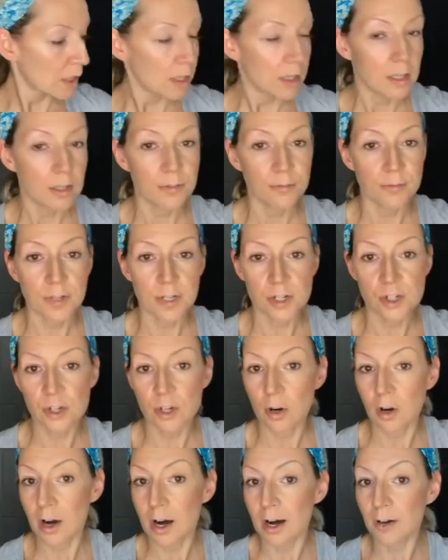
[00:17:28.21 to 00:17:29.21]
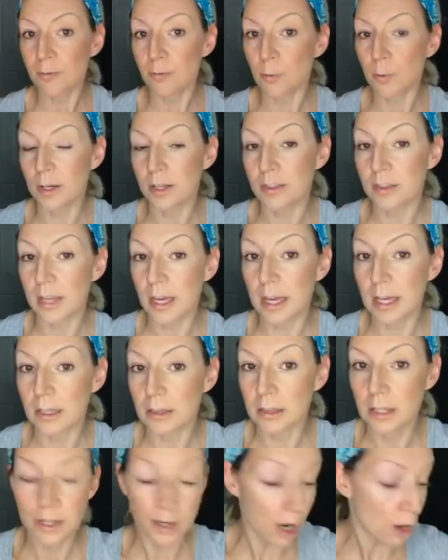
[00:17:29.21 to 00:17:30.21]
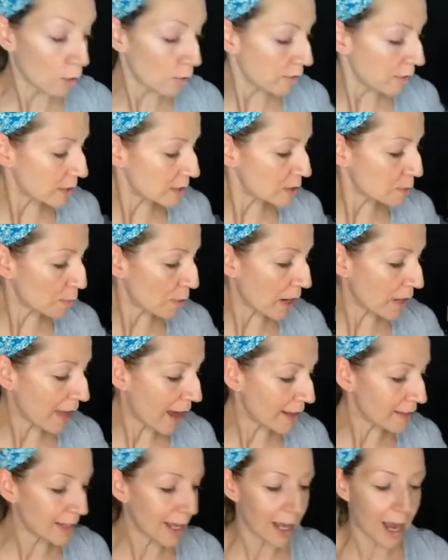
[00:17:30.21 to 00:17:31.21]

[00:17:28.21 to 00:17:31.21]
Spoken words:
Finish it off with a lip. Oh, and then spray that.